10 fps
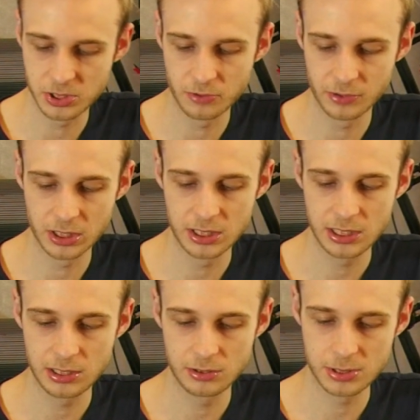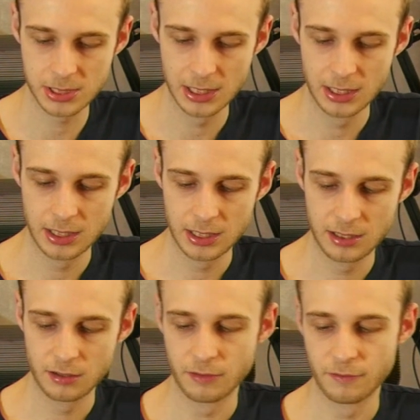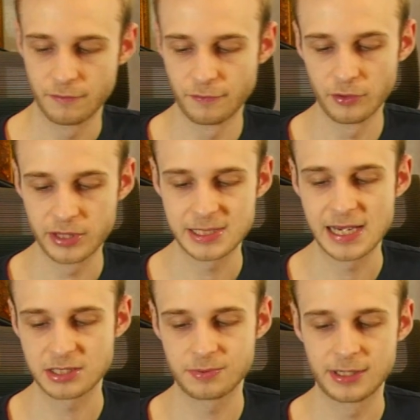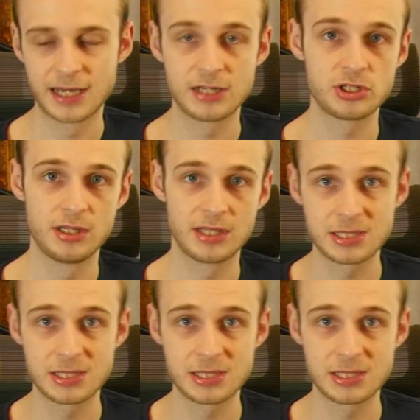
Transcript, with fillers: that we're going to use for this explanation,